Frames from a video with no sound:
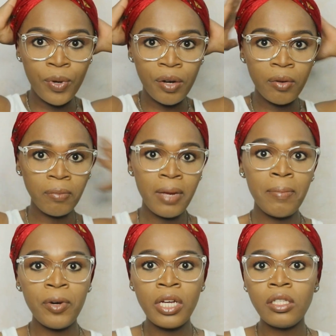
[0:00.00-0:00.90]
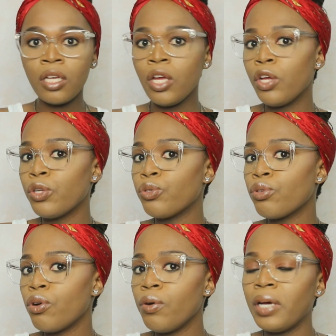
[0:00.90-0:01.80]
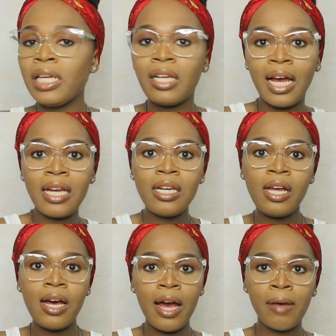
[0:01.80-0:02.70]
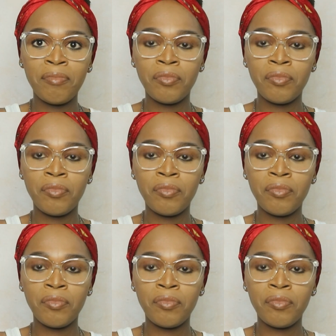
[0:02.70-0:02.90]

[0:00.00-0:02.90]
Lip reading: wearing with my braids, so it kinda